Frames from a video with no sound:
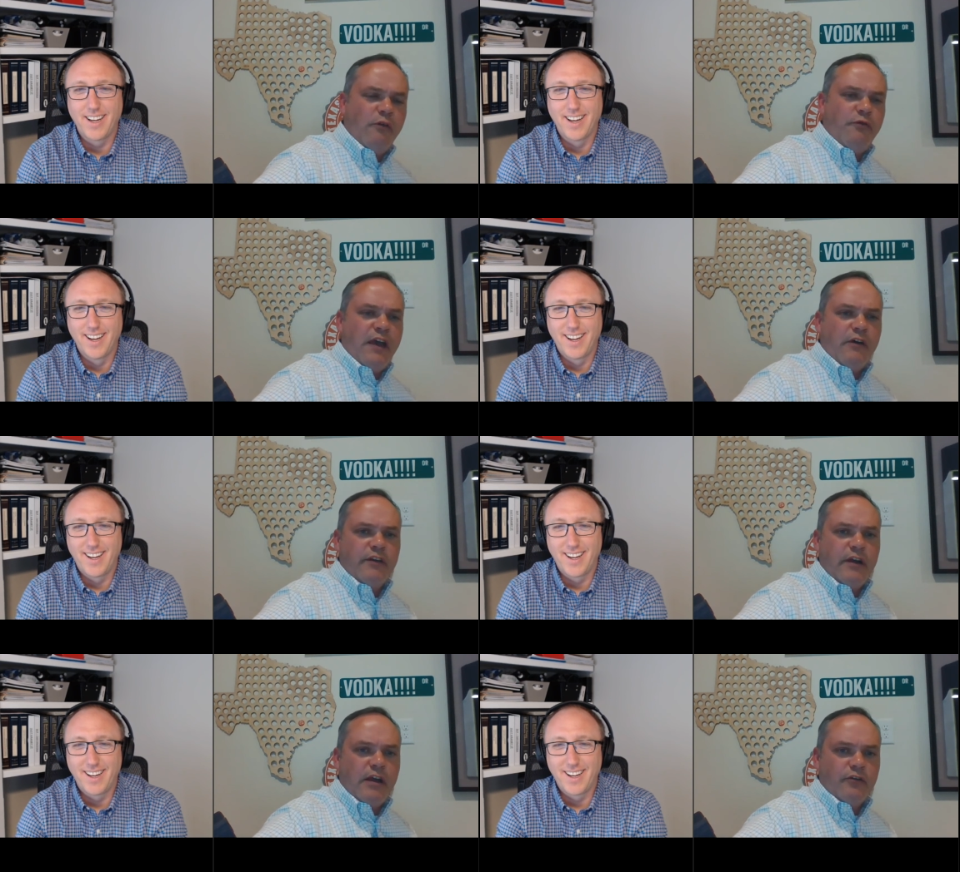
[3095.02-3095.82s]
Speaker 1: twelve
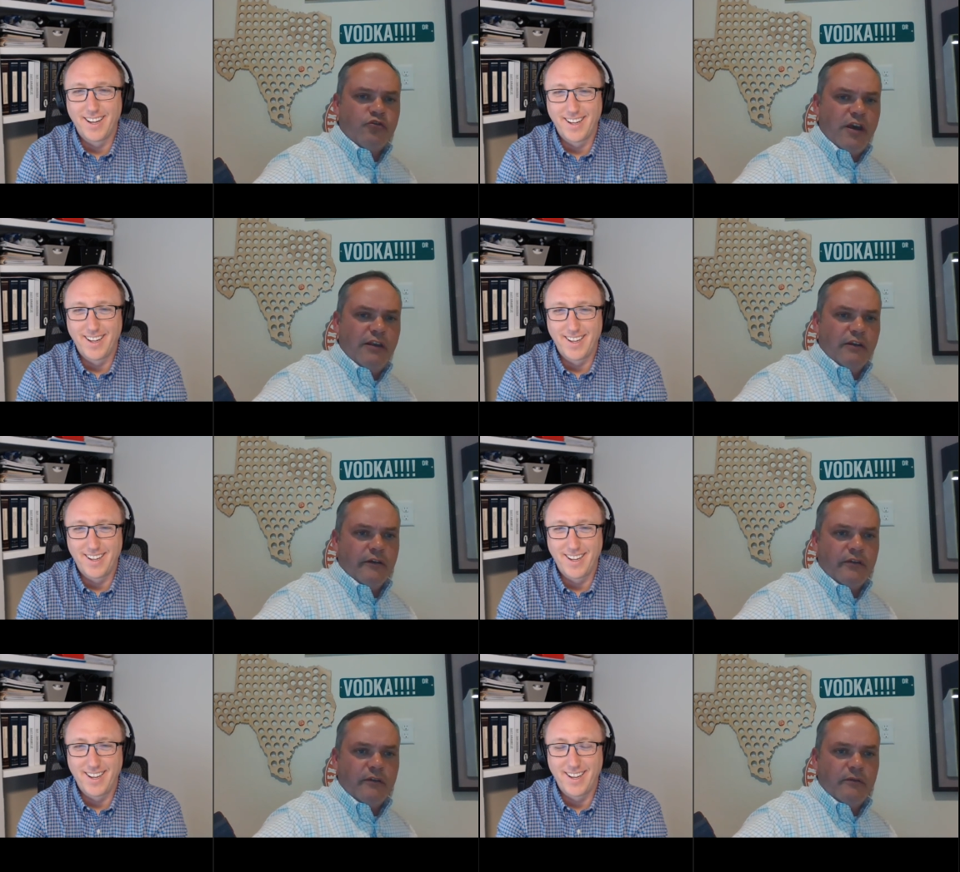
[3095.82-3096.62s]
thousand dollar
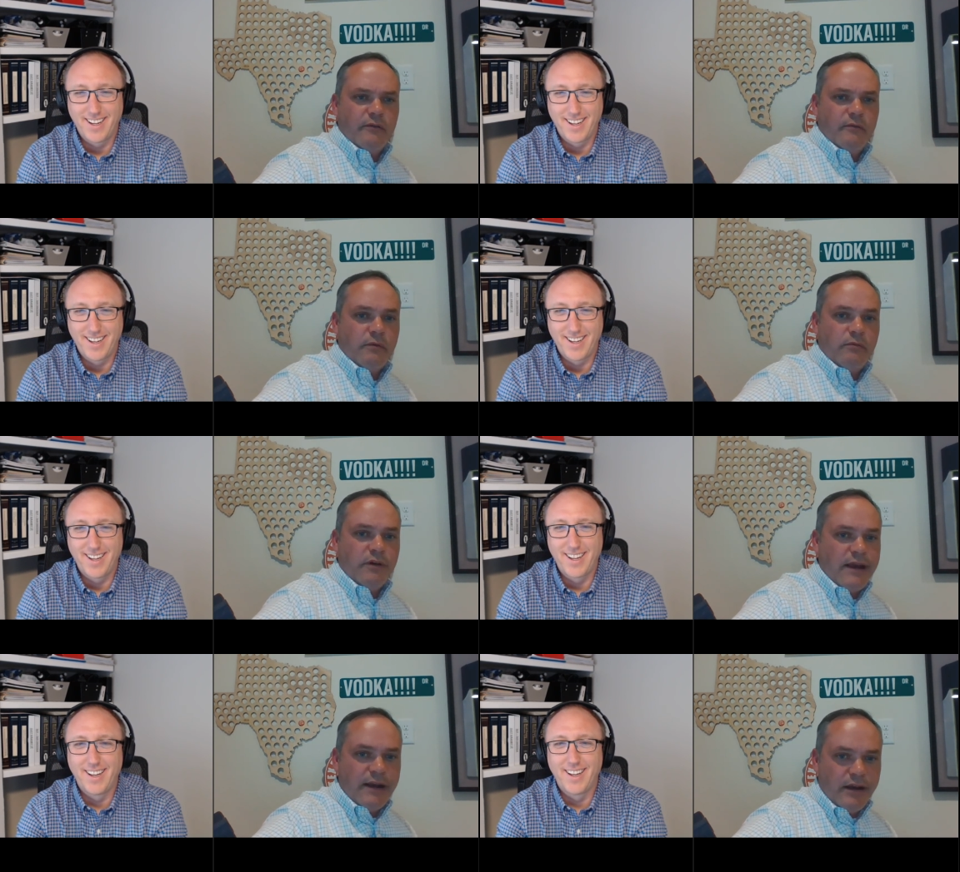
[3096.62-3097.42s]
trailers, but we're
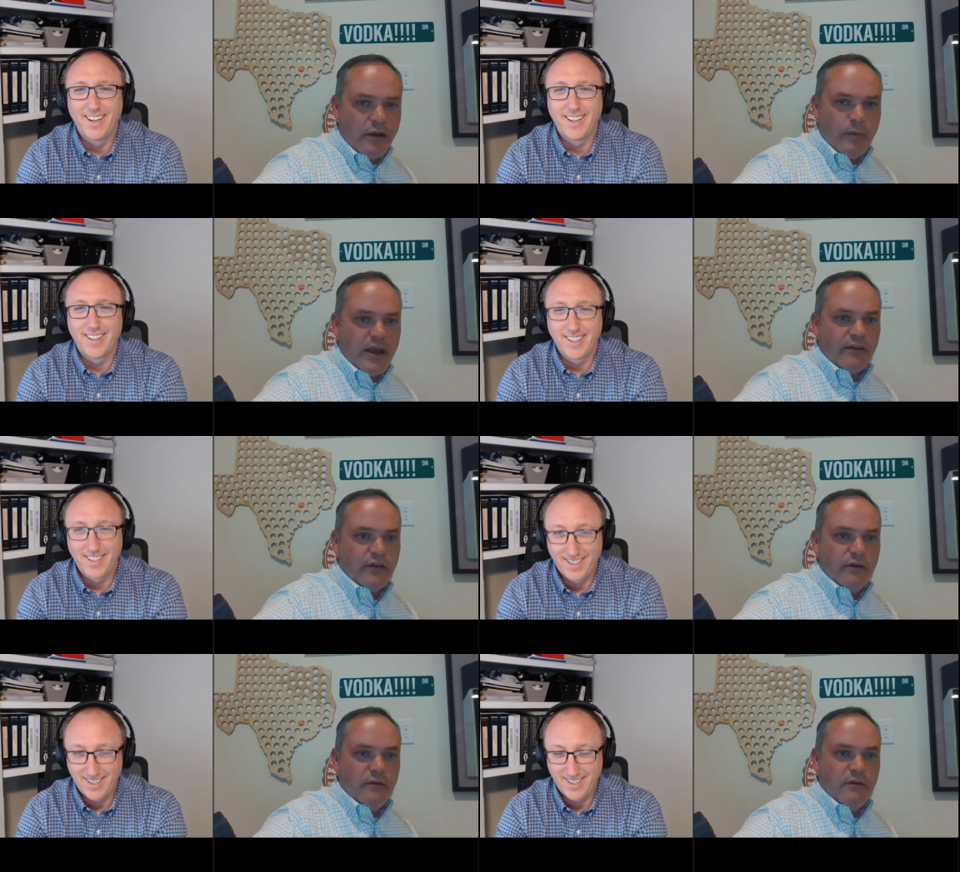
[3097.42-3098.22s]
not in El
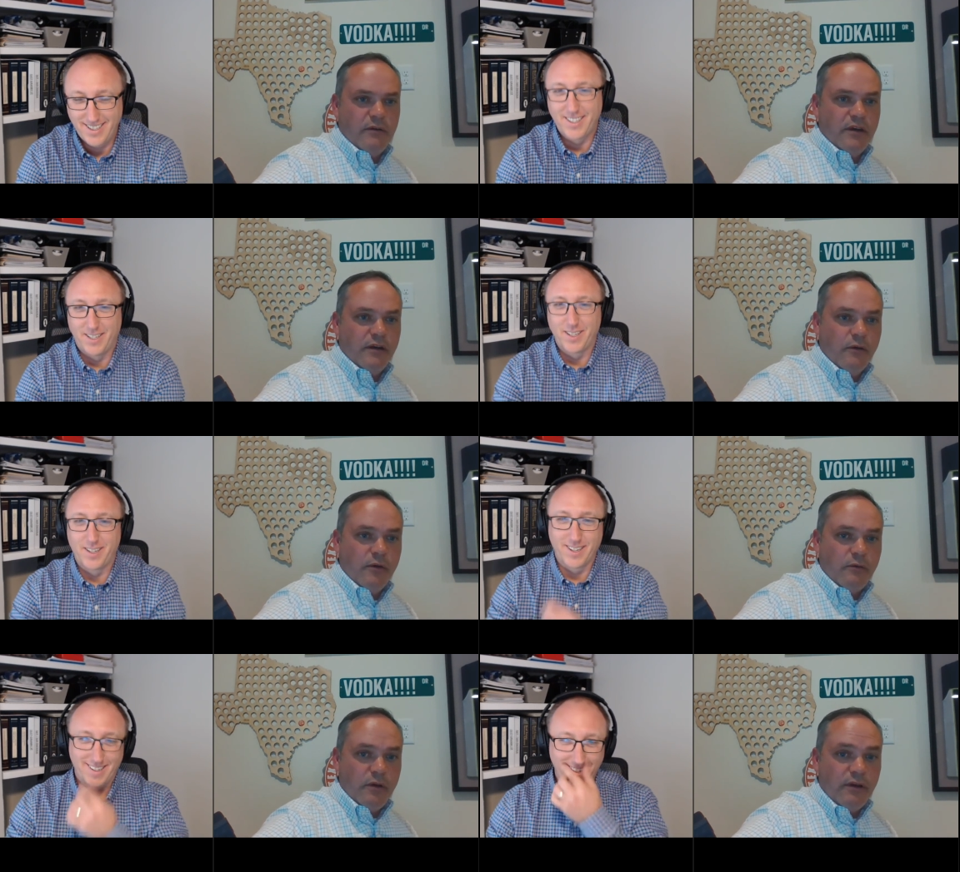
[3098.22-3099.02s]
Paso. You know,
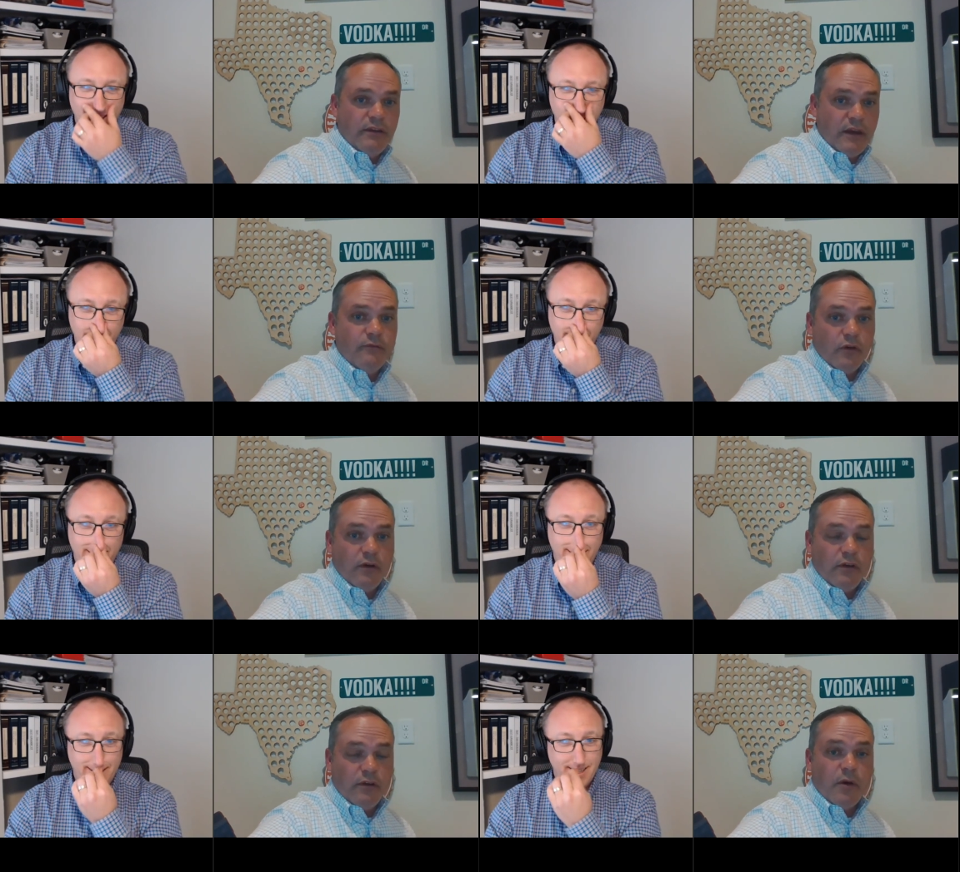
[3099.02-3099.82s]
we're, we're in
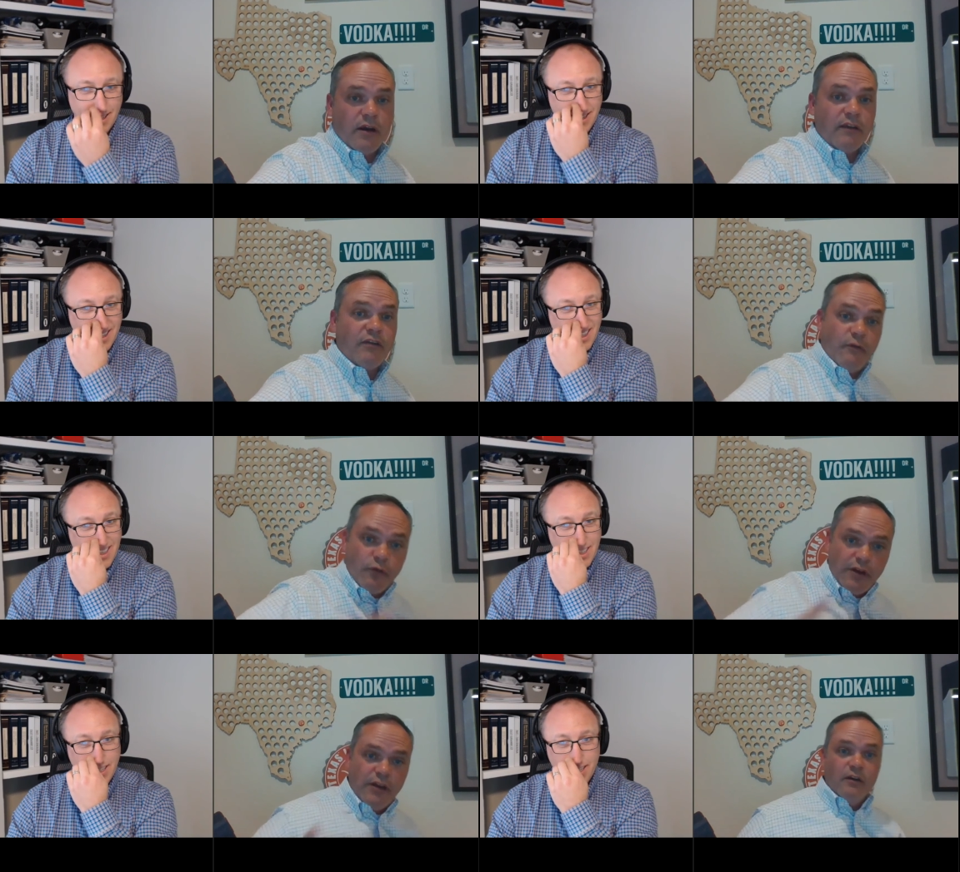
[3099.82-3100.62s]
Denver and the market's
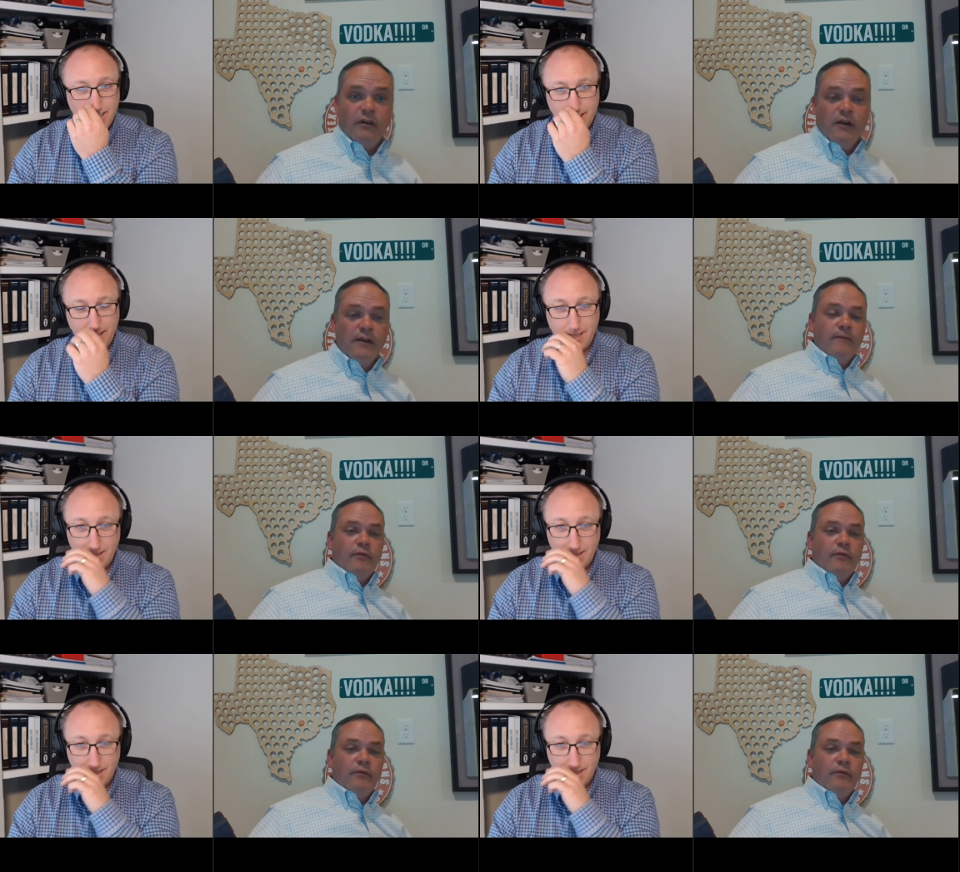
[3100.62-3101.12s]
different here.